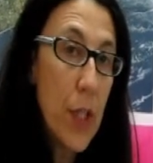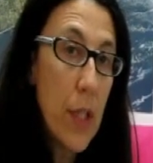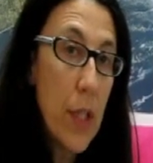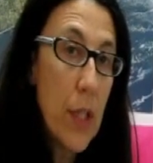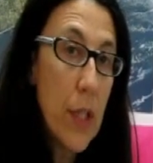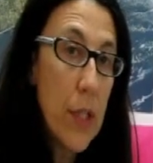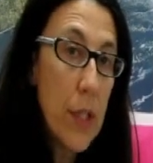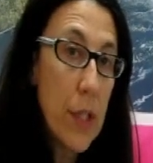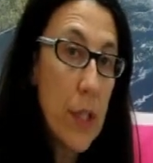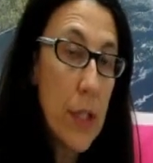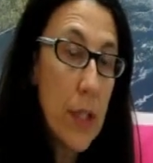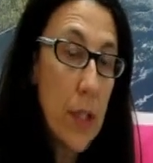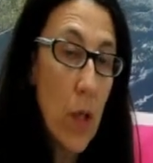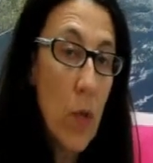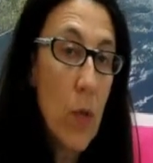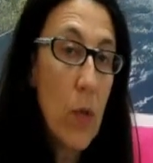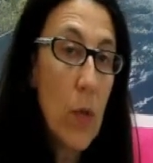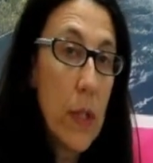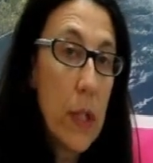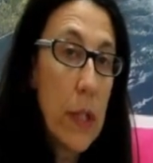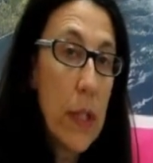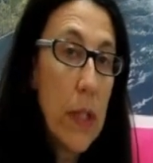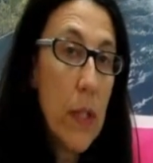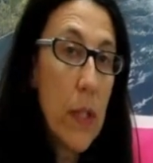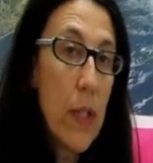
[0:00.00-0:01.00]
that is
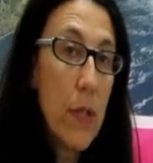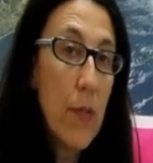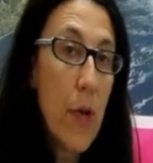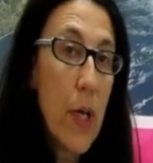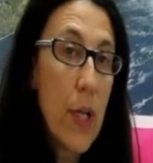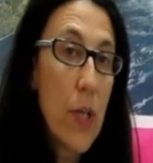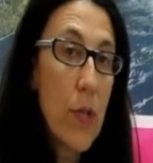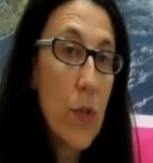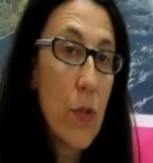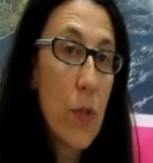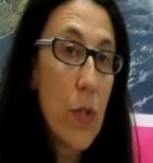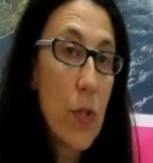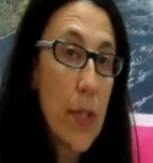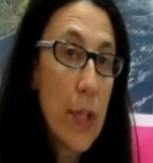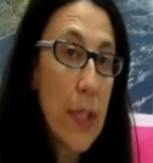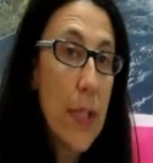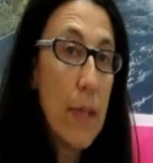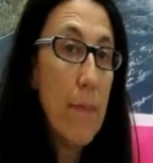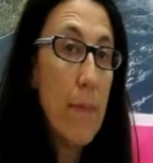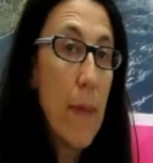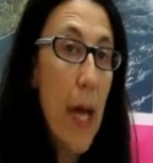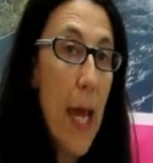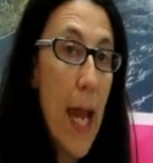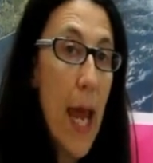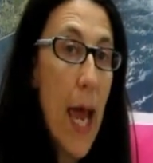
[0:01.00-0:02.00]
sold into the restaurants
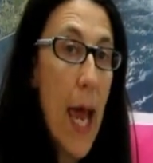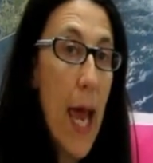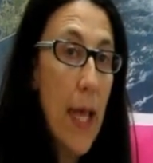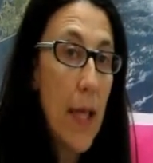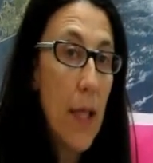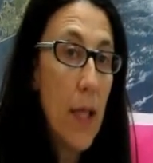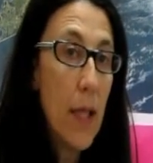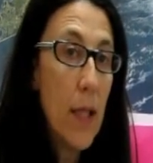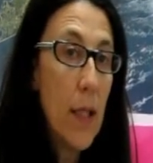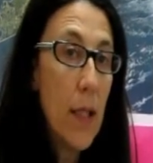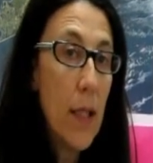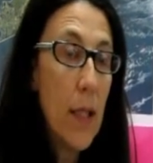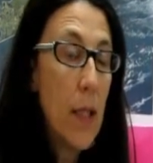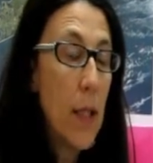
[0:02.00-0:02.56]
in Manhattan.